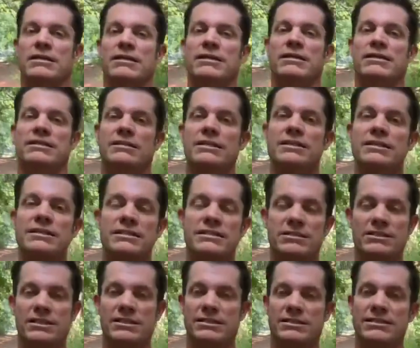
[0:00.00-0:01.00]
This
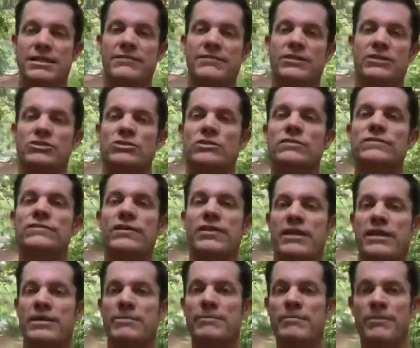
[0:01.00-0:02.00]
is definitely true for
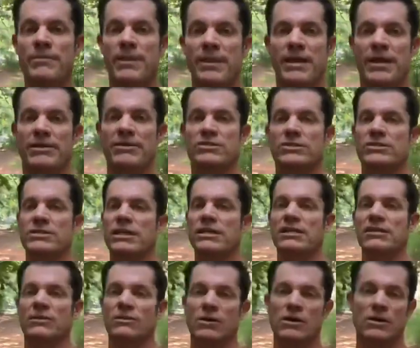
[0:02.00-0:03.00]
them, and there's
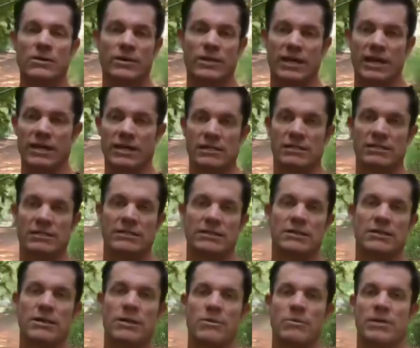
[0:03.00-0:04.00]
nothing wrong with that.
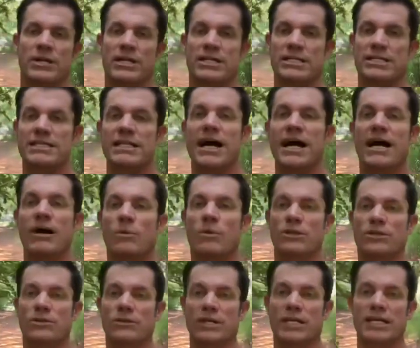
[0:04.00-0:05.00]
But it is not what
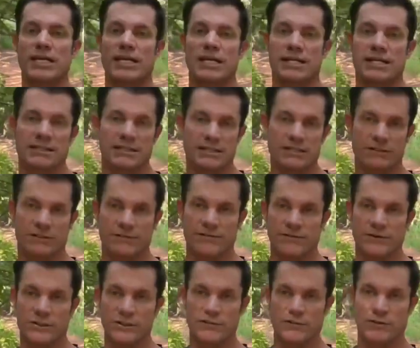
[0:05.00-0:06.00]
you need in your
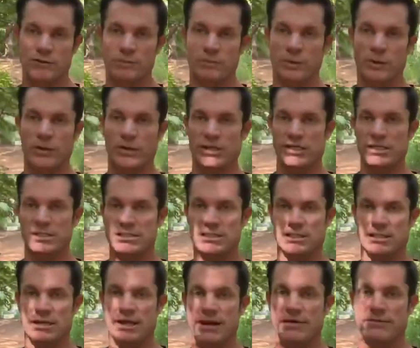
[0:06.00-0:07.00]
first few parties
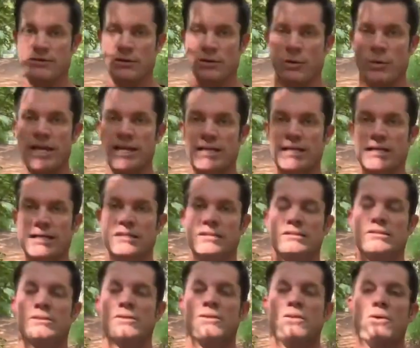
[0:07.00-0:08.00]
after awakening,
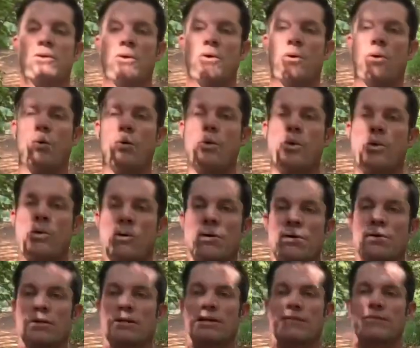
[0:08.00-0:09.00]

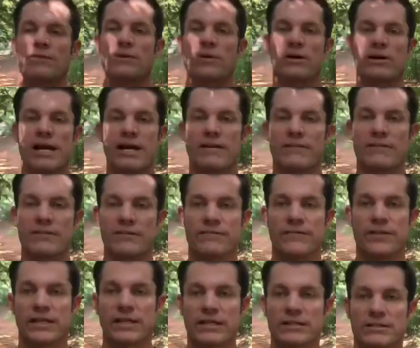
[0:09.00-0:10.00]
or if you are ever
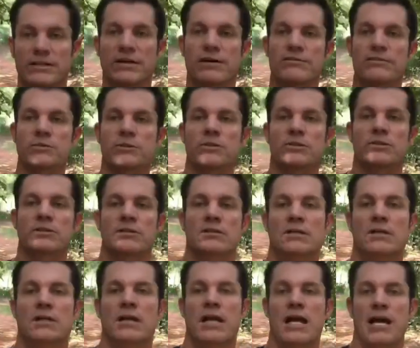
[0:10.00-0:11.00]
feeling uncomfortable
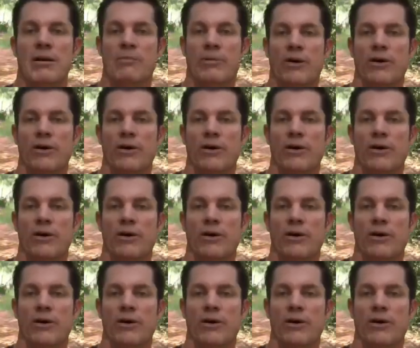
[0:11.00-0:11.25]
at a